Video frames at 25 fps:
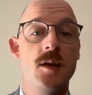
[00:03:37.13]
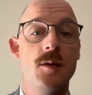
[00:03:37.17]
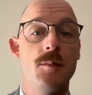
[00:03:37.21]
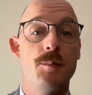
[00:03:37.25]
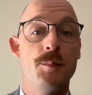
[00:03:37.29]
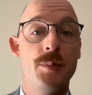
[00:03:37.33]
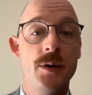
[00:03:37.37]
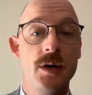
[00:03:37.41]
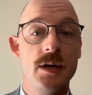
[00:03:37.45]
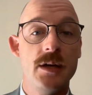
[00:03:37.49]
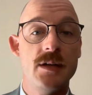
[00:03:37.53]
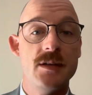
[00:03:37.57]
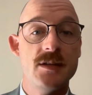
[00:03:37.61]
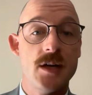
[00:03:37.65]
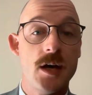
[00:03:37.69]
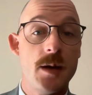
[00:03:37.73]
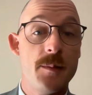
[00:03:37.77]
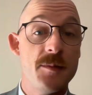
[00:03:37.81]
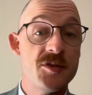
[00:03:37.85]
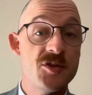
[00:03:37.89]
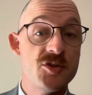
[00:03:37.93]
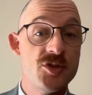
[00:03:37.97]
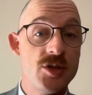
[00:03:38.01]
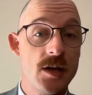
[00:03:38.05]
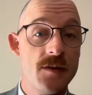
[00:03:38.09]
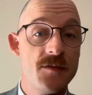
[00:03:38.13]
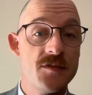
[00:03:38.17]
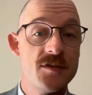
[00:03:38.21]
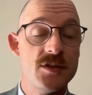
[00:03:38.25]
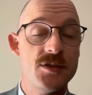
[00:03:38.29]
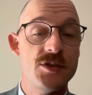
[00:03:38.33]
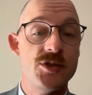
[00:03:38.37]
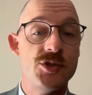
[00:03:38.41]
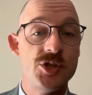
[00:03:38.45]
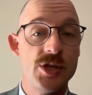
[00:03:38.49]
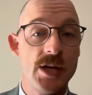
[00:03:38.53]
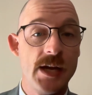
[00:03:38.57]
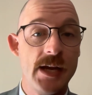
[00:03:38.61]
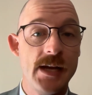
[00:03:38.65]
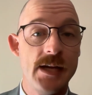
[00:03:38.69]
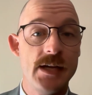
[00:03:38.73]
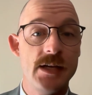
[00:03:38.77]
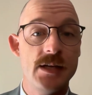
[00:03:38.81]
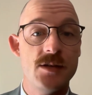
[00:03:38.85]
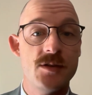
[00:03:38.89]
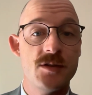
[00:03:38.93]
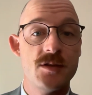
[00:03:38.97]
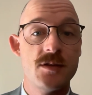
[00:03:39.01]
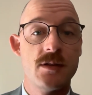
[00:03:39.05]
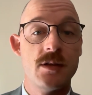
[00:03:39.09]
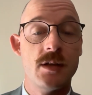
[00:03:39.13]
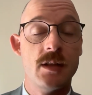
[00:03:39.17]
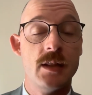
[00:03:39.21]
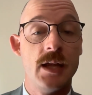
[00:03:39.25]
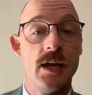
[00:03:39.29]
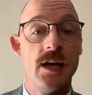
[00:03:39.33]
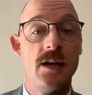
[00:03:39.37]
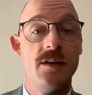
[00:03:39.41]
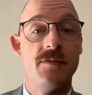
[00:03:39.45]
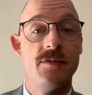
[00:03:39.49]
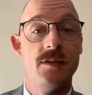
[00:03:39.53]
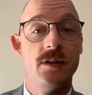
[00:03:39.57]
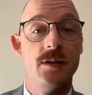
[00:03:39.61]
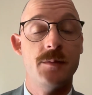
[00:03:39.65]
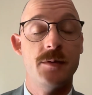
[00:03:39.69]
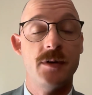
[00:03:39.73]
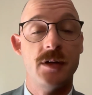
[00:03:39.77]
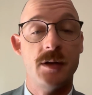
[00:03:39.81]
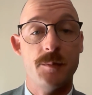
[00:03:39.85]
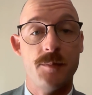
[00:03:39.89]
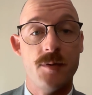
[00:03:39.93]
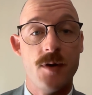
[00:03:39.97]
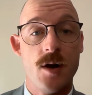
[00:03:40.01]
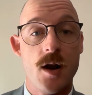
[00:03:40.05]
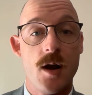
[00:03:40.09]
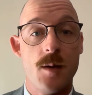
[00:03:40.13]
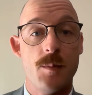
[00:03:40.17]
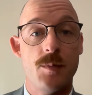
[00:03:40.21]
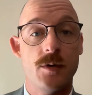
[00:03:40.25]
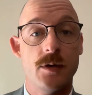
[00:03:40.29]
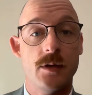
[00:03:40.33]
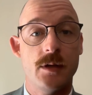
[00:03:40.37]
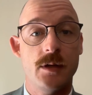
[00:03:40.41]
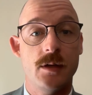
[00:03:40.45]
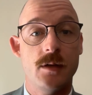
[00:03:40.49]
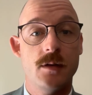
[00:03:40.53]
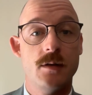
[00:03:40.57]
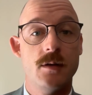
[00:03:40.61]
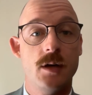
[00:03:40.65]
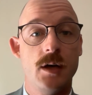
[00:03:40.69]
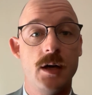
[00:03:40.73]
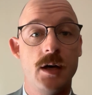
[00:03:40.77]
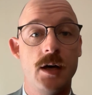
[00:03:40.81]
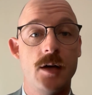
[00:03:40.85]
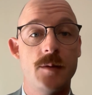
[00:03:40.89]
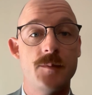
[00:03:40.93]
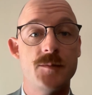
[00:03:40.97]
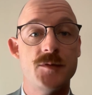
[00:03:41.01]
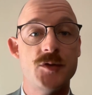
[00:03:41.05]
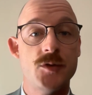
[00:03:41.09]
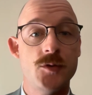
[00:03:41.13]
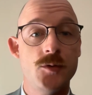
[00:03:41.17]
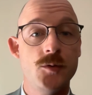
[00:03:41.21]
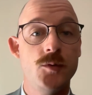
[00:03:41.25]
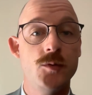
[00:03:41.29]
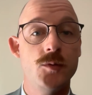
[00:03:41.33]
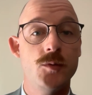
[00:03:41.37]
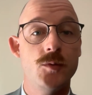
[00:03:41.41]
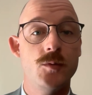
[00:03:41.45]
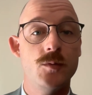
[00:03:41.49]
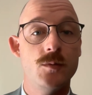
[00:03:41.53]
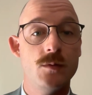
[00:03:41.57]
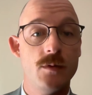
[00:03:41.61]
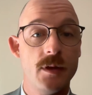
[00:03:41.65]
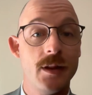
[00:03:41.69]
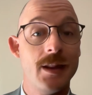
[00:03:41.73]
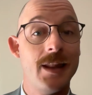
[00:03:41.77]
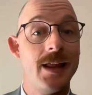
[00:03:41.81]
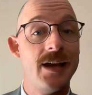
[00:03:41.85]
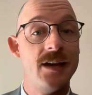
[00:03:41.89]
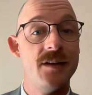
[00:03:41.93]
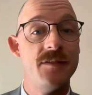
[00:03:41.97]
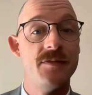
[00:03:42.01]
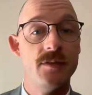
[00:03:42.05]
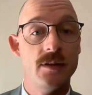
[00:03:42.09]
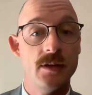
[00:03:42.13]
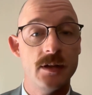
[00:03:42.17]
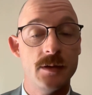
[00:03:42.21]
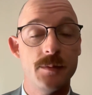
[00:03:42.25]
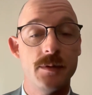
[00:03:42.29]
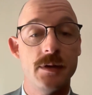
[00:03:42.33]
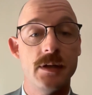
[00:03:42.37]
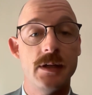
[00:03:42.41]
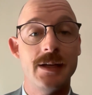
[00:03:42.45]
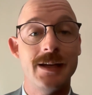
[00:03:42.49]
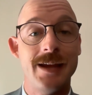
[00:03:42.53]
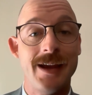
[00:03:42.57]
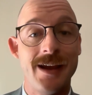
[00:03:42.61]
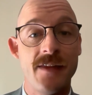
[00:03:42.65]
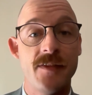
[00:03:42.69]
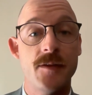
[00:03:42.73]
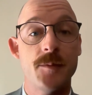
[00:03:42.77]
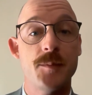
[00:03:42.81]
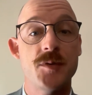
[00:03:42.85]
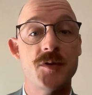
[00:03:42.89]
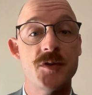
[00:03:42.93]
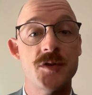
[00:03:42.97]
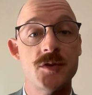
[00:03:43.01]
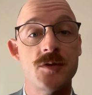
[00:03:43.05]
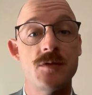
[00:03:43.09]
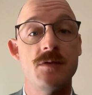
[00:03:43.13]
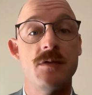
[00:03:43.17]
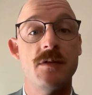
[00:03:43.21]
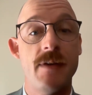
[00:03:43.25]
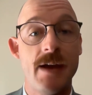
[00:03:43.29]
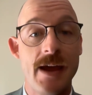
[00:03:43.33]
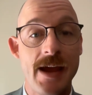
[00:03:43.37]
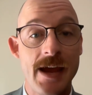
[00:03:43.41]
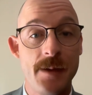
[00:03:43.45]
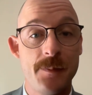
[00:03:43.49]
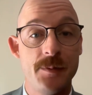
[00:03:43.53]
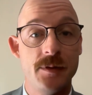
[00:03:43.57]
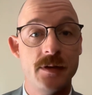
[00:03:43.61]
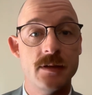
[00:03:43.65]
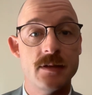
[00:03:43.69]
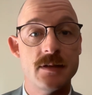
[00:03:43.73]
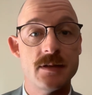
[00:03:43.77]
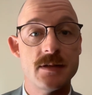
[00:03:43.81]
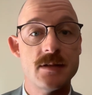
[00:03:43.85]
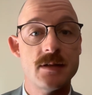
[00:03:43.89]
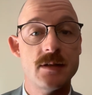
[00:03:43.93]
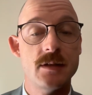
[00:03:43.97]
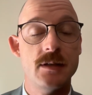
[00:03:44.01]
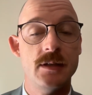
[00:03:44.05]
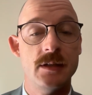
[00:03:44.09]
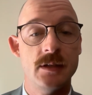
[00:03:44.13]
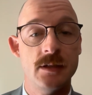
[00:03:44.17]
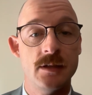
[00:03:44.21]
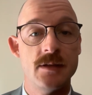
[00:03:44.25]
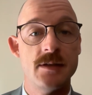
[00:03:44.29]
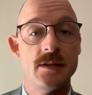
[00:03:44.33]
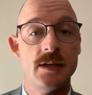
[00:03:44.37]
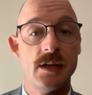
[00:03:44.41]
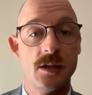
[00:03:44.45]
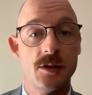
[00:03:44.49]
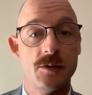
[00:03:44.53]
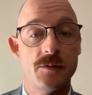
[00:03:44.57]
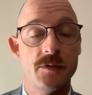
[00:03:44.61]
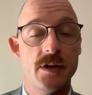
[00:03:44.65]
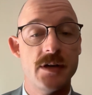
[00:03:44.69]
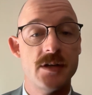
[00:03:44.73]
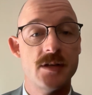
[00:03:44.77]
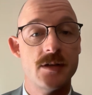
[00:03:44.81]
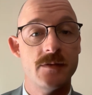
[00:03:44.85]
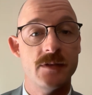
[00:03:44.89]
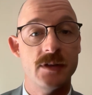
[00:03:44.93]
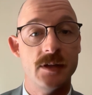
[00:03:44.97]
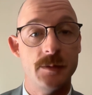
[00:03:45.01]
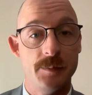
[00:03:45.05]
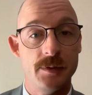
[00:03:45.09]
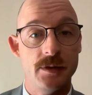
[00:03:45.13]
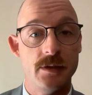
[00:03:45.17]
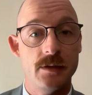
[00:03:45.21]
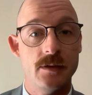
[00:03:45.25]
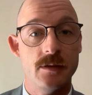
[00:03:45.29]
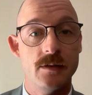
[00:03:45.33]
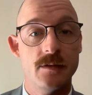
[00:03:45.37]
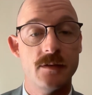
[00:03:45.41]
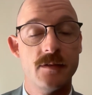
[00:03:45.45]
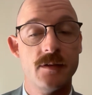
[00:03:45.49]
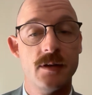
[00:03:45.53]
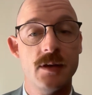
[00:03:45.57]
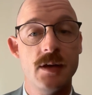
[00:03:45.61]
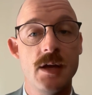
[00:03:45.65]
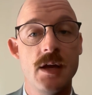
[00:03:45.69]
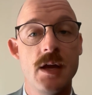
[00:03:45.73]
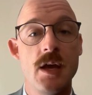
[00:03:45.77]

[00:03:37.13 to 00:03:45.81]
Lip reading: But Thomas Jefferson changed the life, liberty, and property to life, liberty, and the pursuit of happiness in the Declaration of Independence.